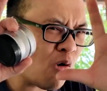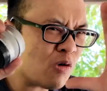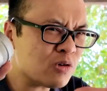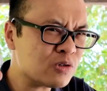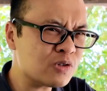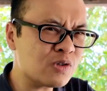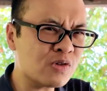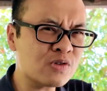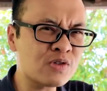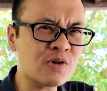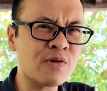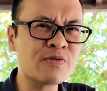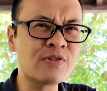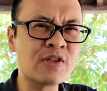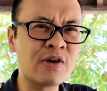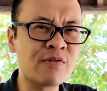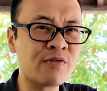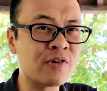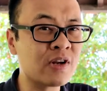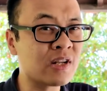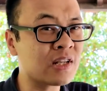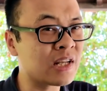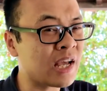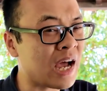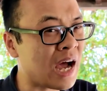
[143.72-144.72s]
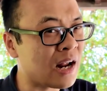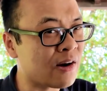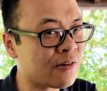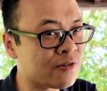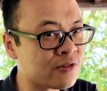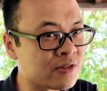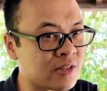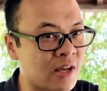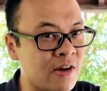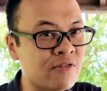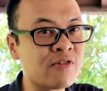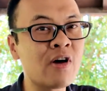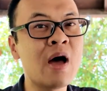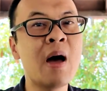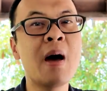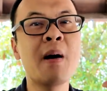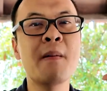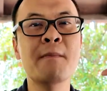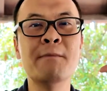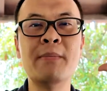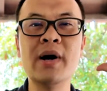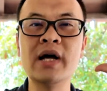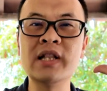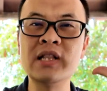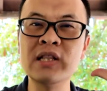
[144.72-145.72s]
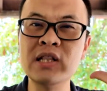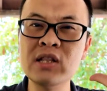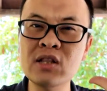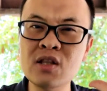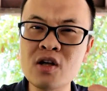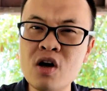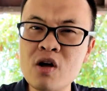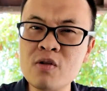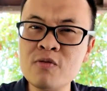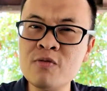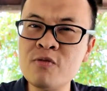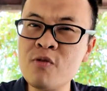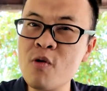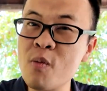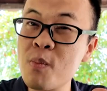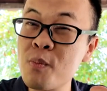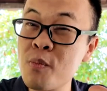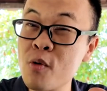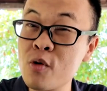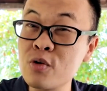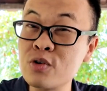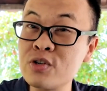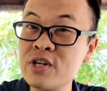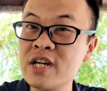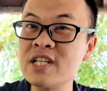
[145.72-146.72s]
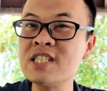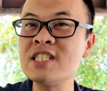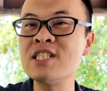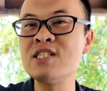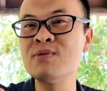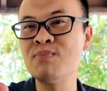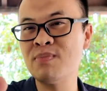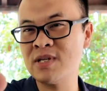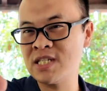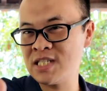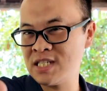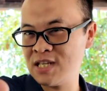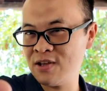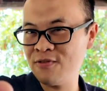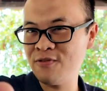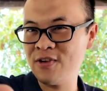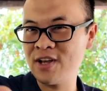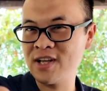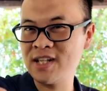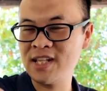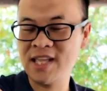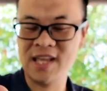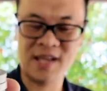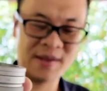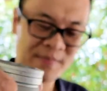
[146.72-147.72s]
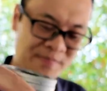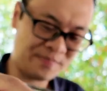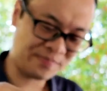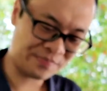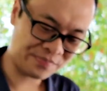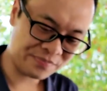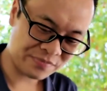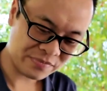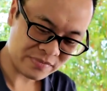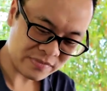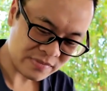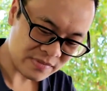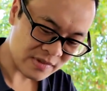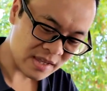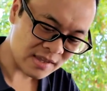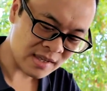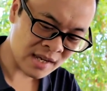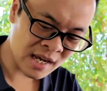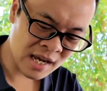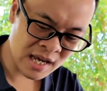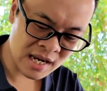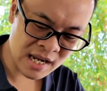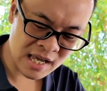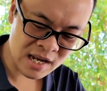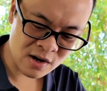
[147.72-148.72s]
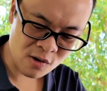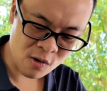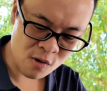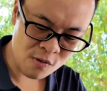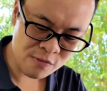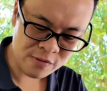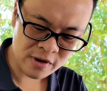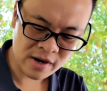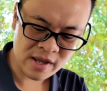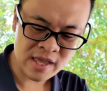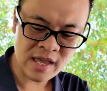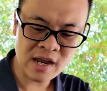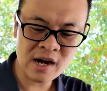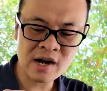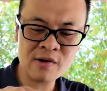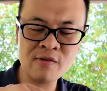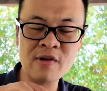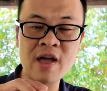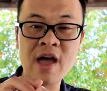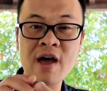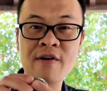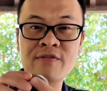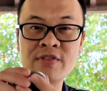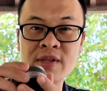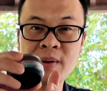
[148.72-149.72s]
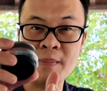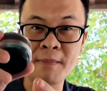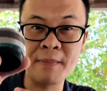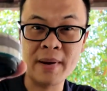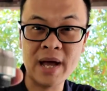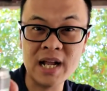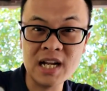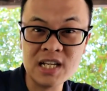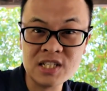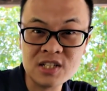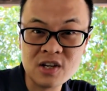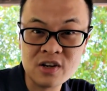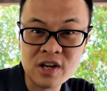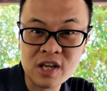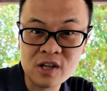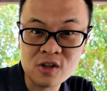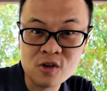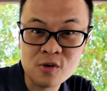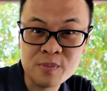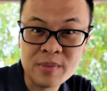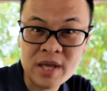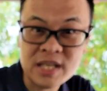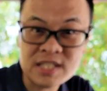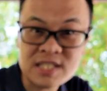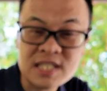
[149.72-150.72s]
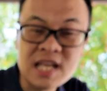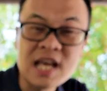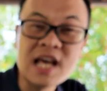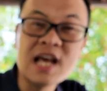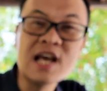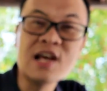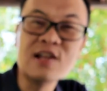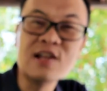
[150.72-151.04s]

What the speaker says: all sorts of different kind of stuff, but not for portraits specifically. And then over here we have the Panasonic Lumix